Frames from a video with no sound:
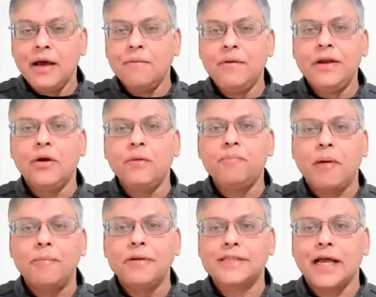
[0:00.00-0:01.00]
we don't
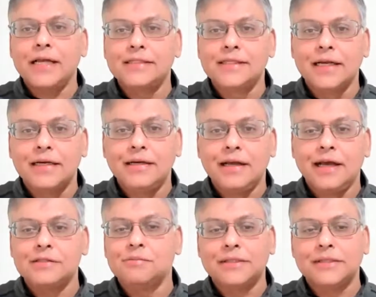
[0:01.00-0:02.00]
publicize it
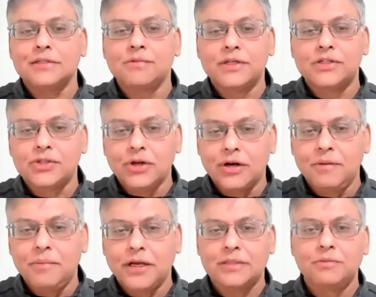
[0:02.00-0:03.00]
as much as we
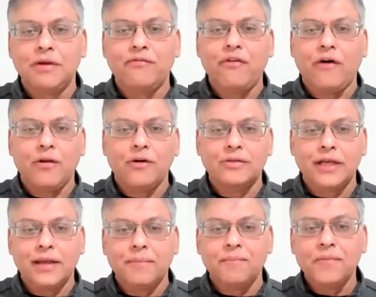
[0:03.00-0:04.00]
should, because we follow
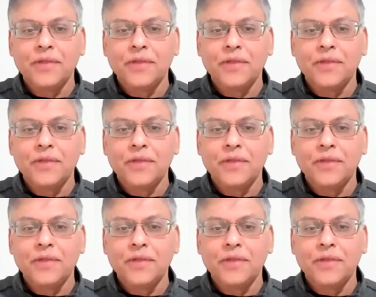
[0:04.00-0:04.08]
the